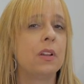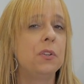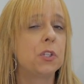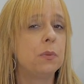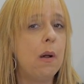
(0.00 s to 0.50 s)

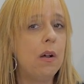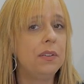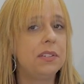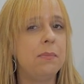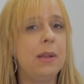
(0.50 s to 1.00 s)
Small
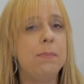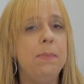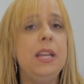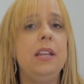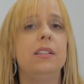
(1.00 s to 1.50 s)
as it may
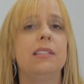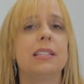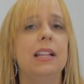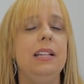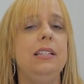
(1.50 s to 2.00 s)
be, this
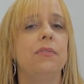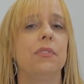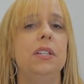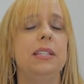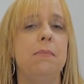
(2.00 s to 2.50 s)
slight
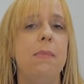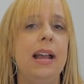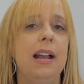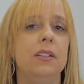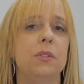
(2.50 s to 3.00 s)
difference in
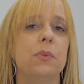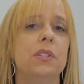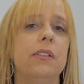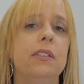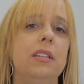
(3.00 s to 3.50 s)
mass
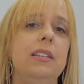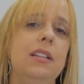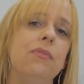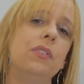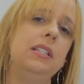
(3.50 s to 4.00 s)
results in
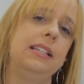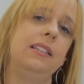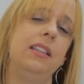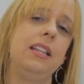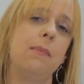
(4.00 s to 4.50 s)

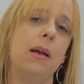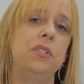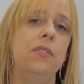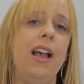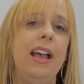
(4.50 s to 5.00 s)
differences in the
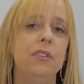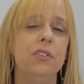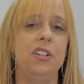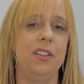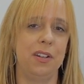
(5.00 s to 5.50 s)
amount of
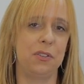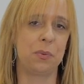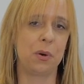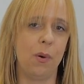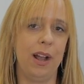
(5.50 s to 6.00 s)
energy that is
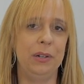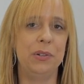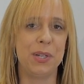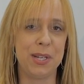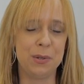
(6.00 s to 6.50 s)
required
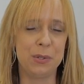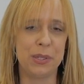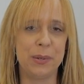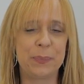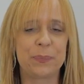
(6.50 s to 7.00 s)
to use
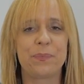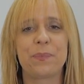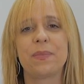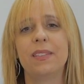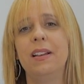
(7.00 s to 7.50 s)
them.
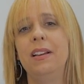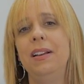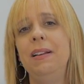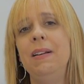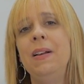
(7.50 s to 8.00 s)

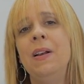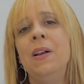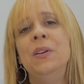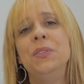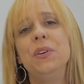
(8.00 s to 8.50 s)

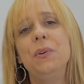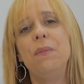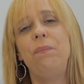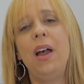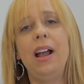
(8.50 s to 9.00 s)
So
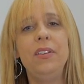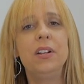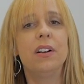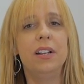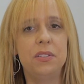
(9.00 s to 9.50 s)
the
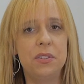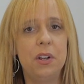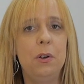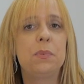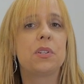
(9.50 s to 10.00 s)
heavier
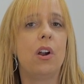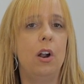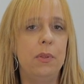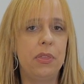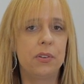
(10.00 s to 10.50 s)
isotopes,
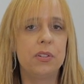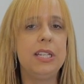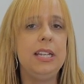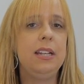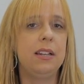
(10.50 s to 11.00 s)

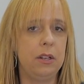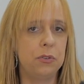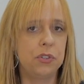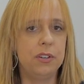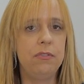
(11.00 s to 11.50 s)
carbon-13,
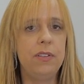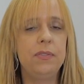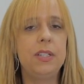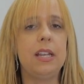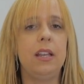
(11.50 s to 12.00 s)

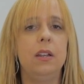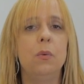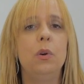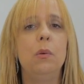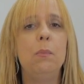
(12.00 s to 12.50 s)
nitrogen-15,
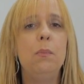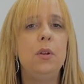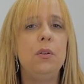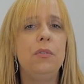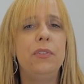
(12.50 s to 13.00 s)
will
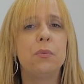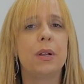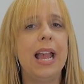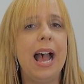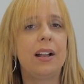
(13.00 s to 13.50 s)
move and
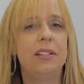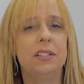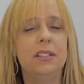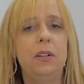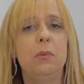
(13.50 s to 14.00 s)
react
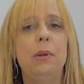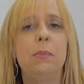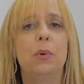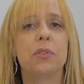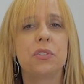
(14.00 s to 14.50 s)
a little bit
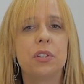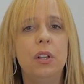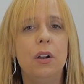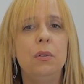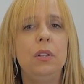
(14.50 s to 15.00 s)
more
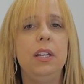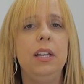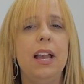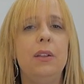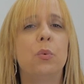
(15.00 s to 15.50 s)

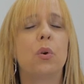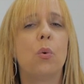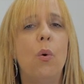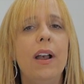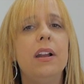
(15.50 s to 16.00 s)
slowly and
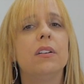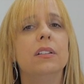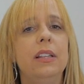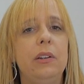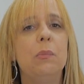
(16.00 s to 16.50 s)
require a
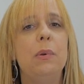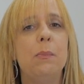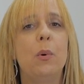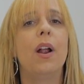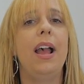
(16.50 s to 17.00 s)
little bit
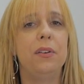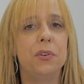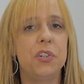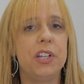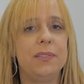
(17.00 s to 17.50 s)
more
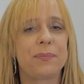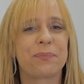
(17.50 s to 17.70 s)
energy.